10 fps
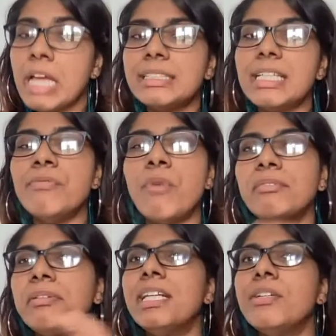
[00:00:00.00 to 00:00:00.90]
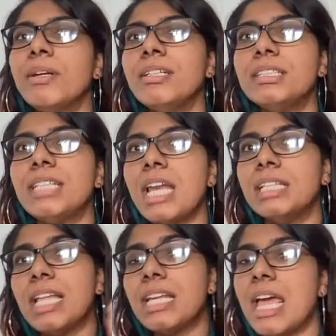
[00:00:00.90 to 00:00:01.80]
See, what we need to understand
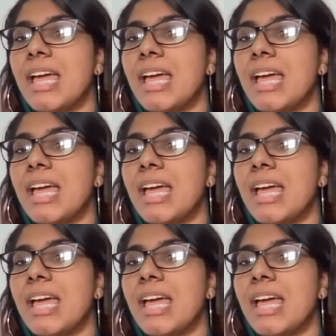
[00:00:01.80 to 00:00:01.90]
is that